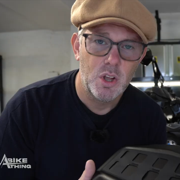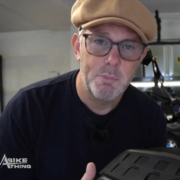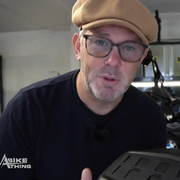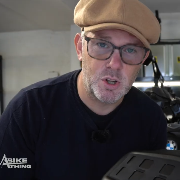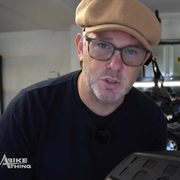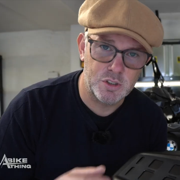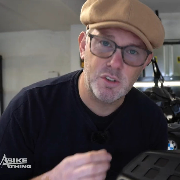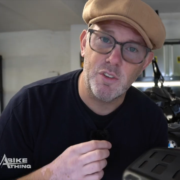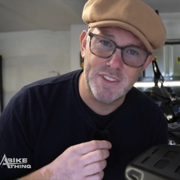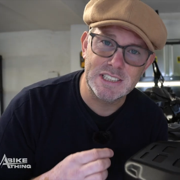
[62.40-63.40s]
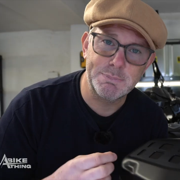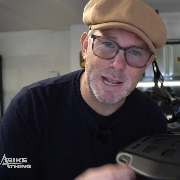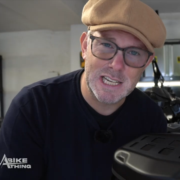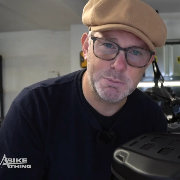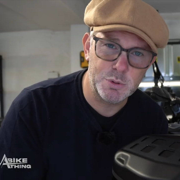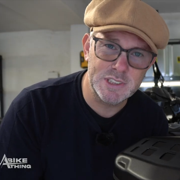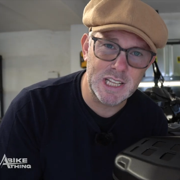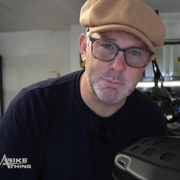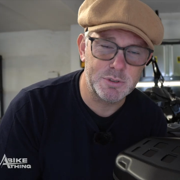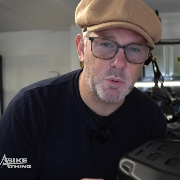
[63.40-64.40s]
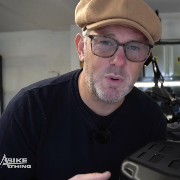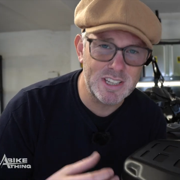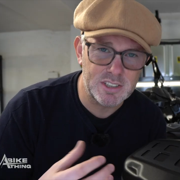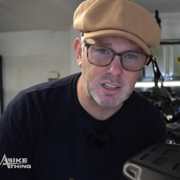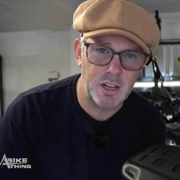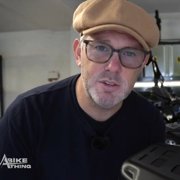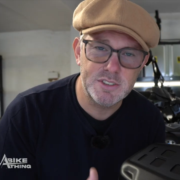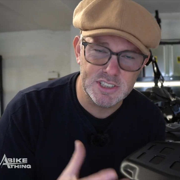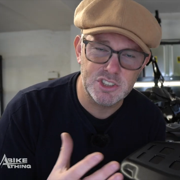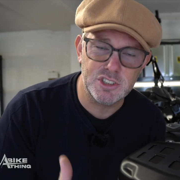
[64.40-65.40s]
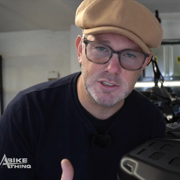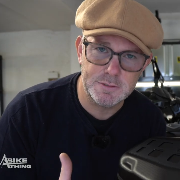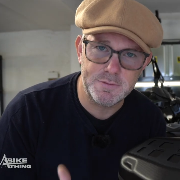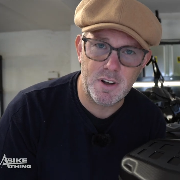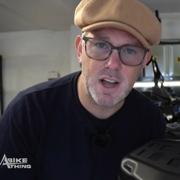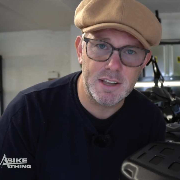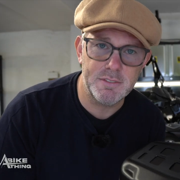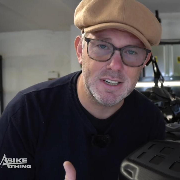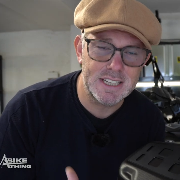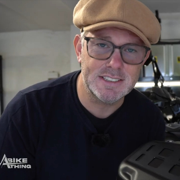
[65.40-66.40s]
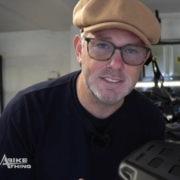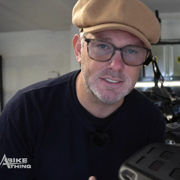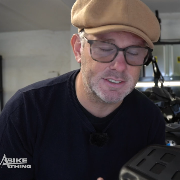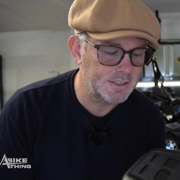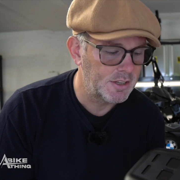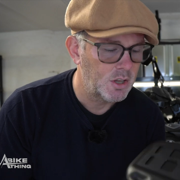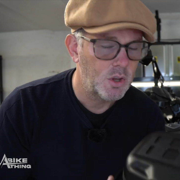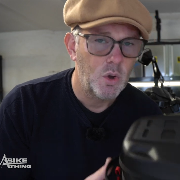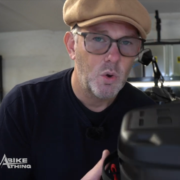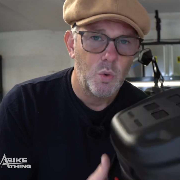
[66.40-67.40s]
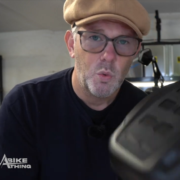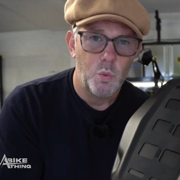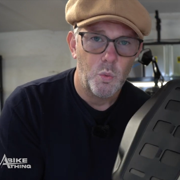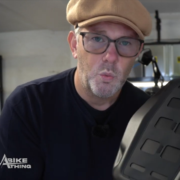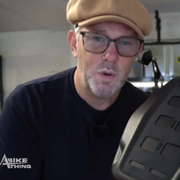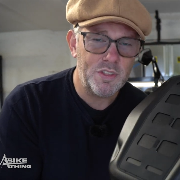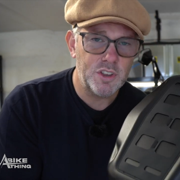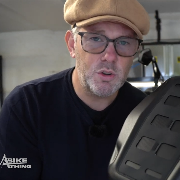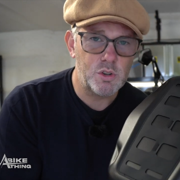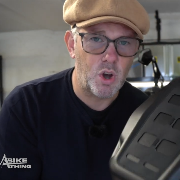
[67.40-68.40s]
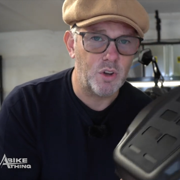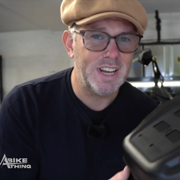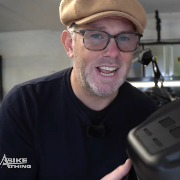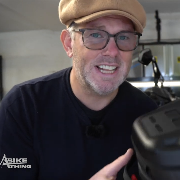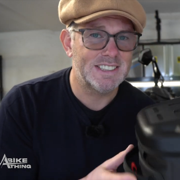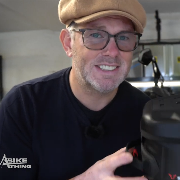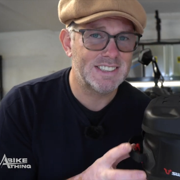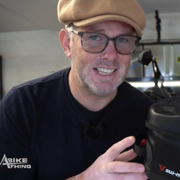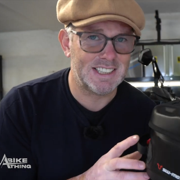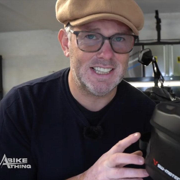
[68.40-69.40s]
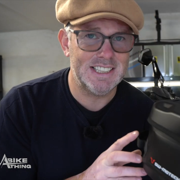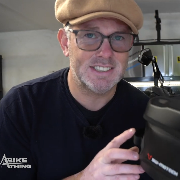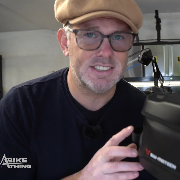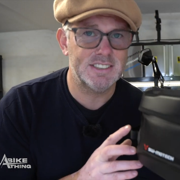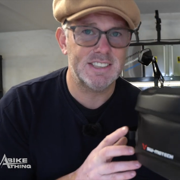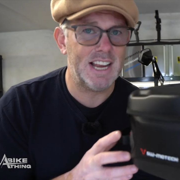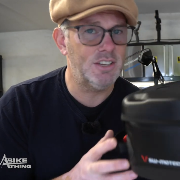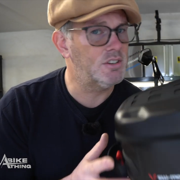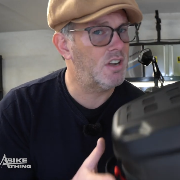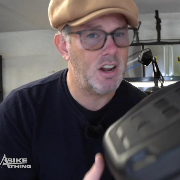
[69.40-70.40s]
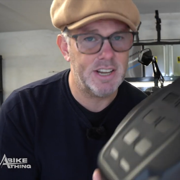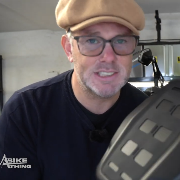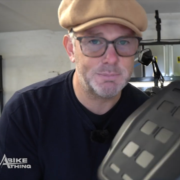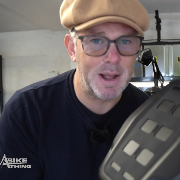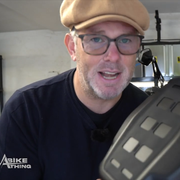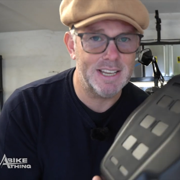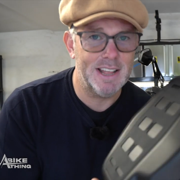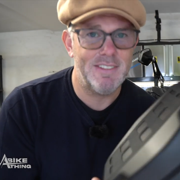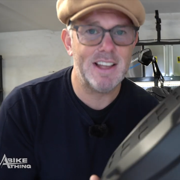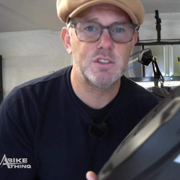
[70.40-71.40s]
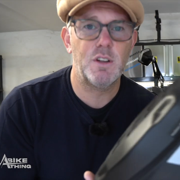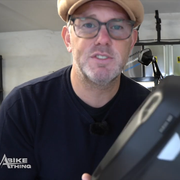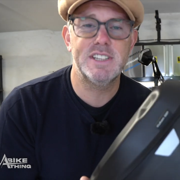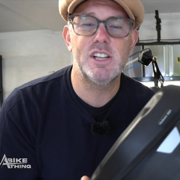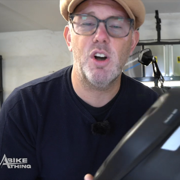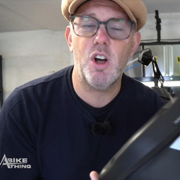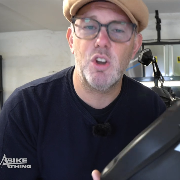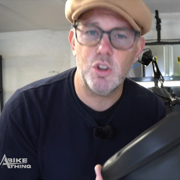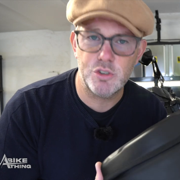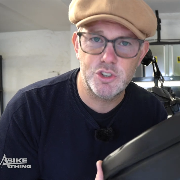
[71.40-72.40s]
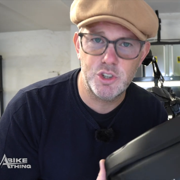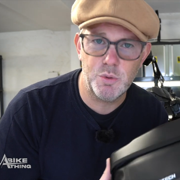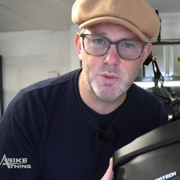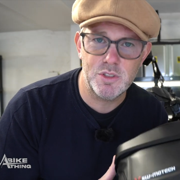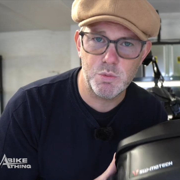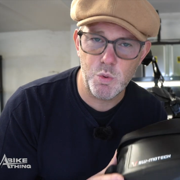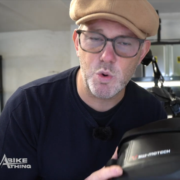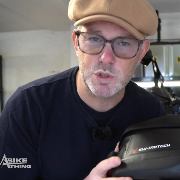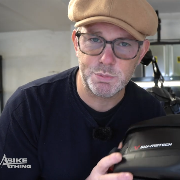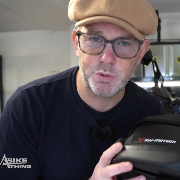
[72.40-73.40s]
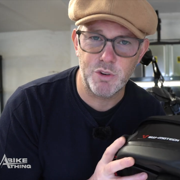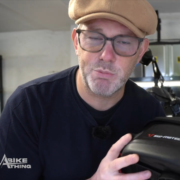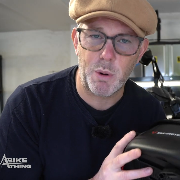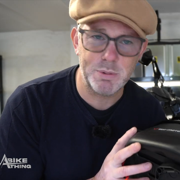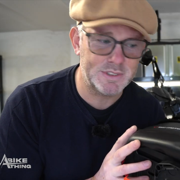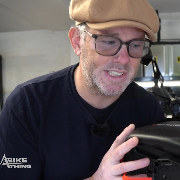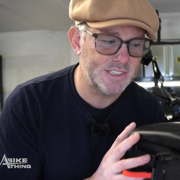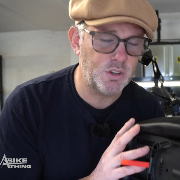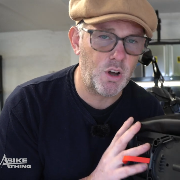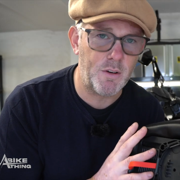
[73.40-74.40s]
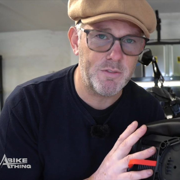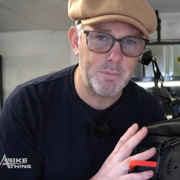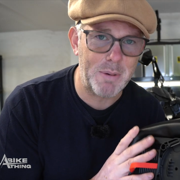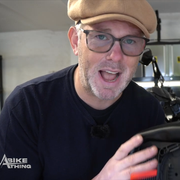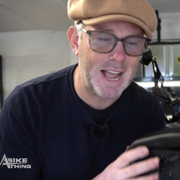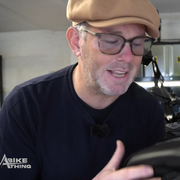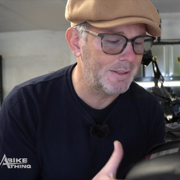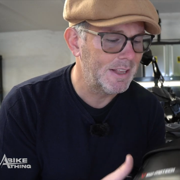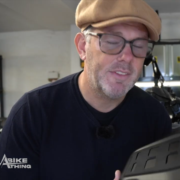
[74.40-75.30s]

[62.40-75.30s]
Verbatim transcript: because you've got the expandable zip. So when it's closed, it's just 5 litres. With the Yukon, it's 6 litres and you can't expand it. That's obviously got a lot to do with the waterproof properties of the bag.